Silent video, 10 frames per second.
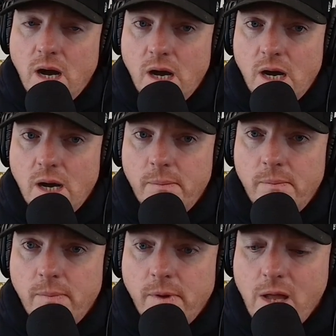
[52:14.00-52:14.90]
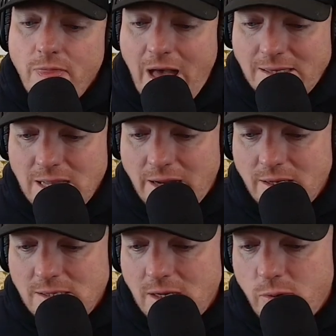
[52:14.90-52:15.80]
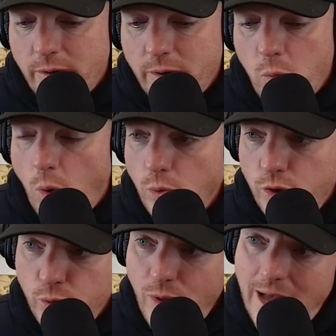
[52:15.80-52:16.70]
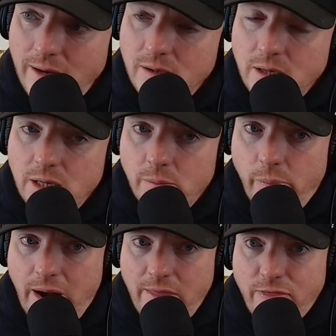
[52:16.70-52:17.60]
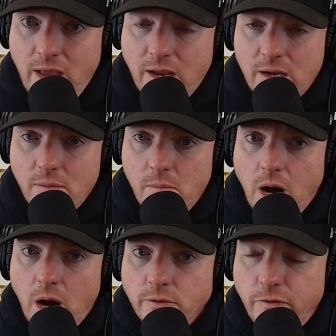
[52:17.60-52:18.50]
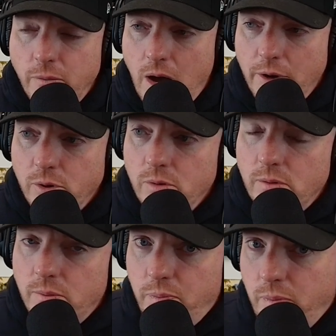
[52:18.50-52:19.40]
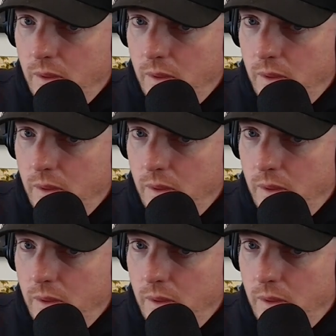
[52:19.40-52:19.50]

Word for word: Um, that's not to say Toyota won't do that, but I think model for model,